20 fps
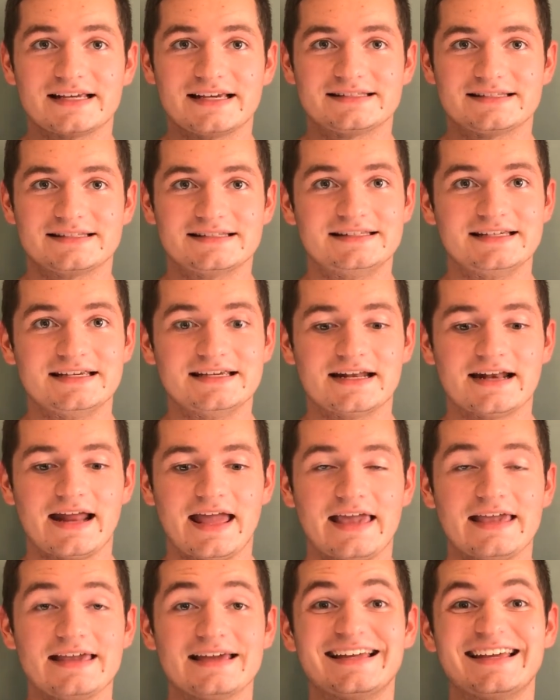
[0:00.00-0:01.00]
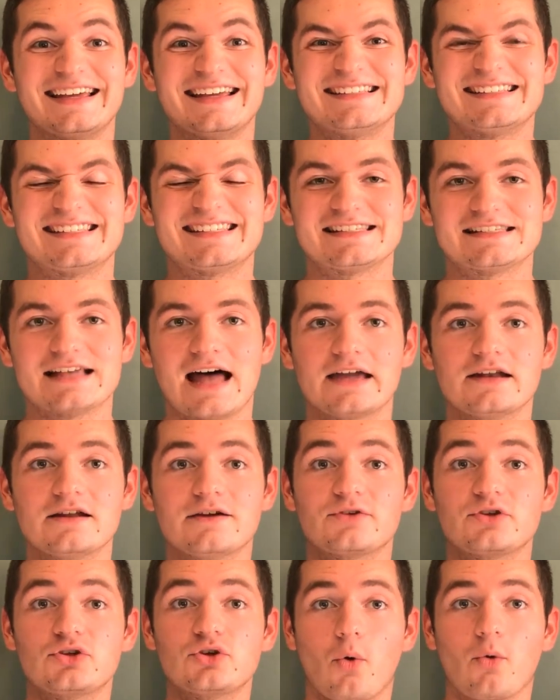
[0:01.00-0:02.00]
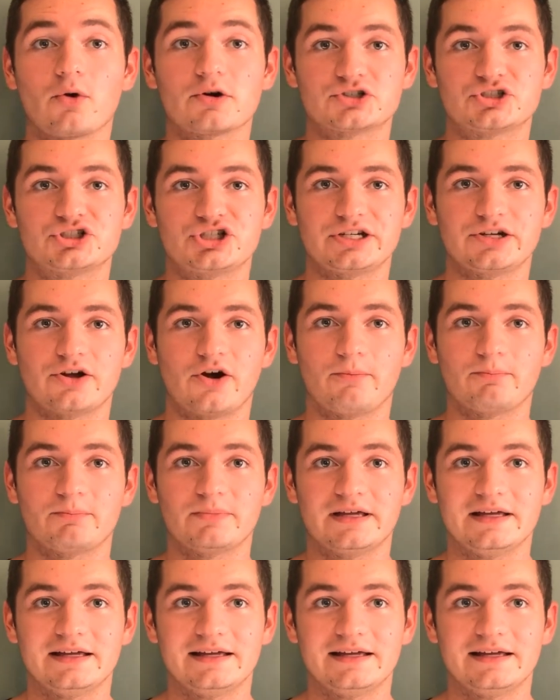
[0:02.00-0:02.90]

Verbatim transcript: its DNA inside of your genome.